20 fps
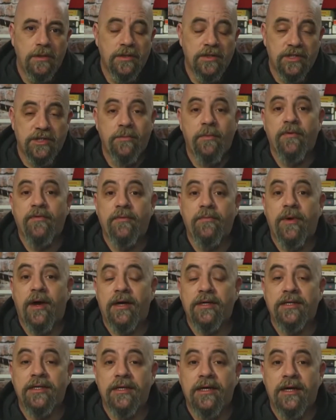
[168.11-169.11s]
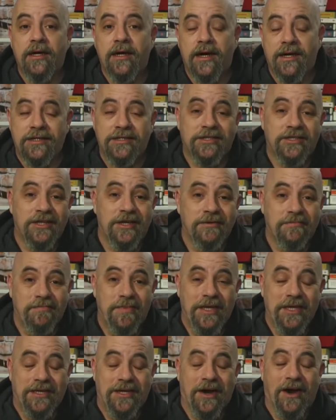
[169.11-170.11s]
Some of them had hashtag
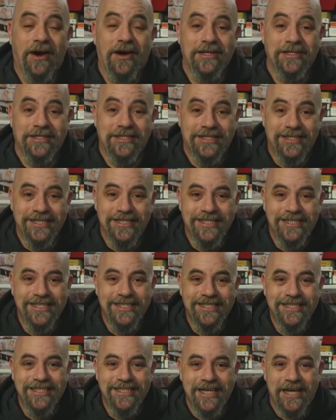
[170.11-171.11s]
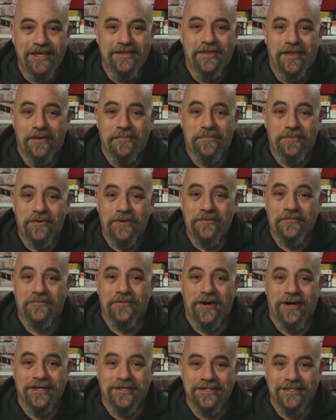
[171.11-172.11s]
be kind in their
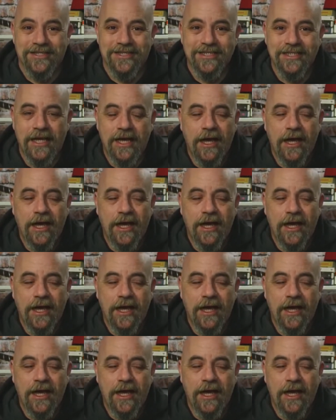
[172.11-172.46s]
profiles.